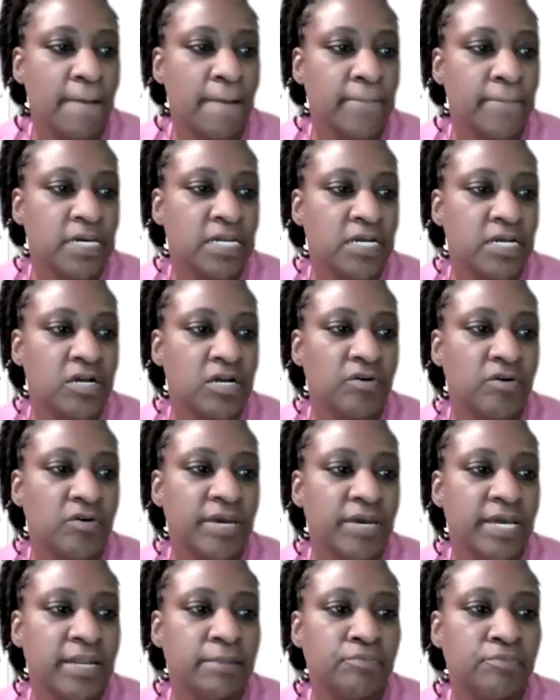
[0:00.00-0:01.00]
I'm going to
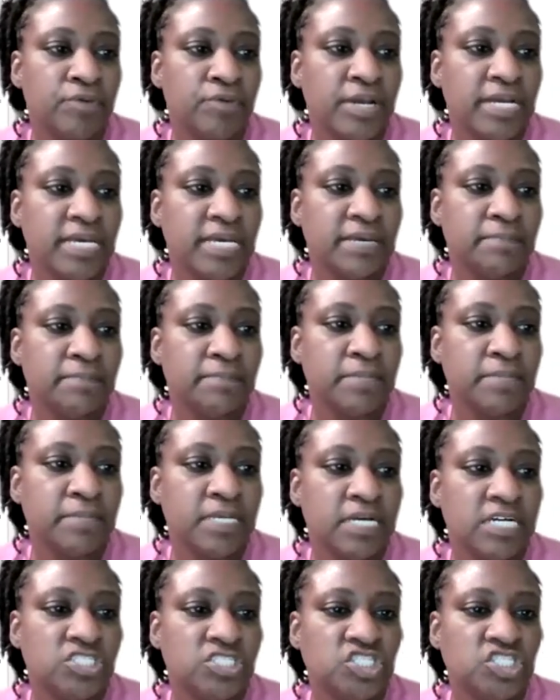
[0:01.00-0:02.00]
go ahead and bring in
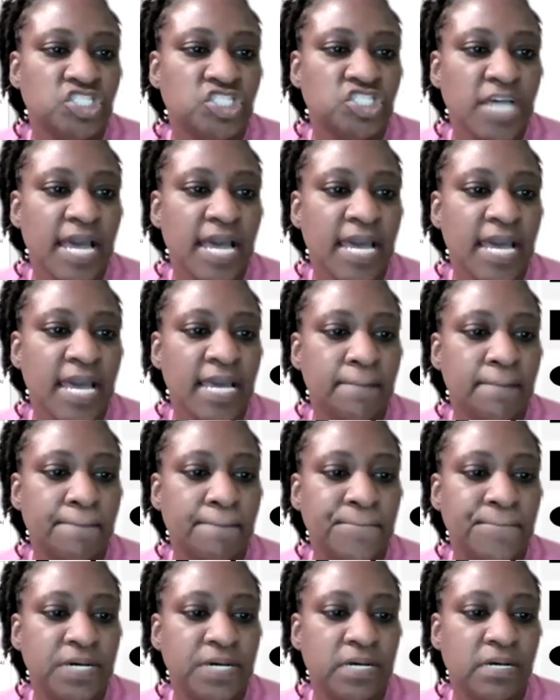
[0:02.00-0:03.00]
me a
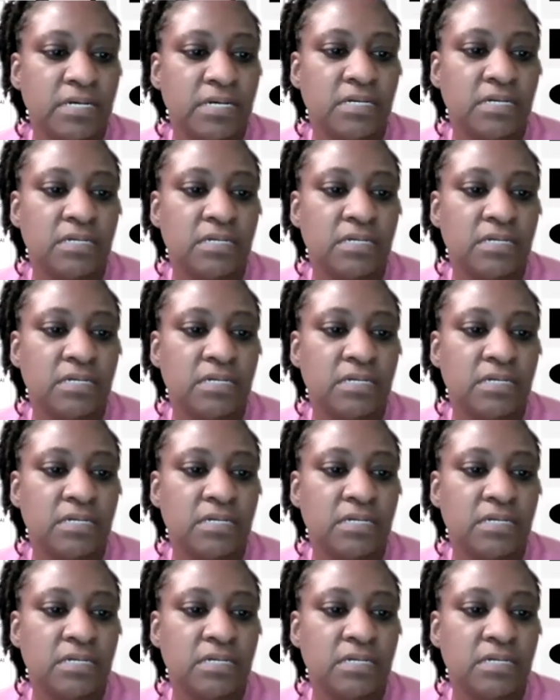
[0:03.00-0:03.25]
shape.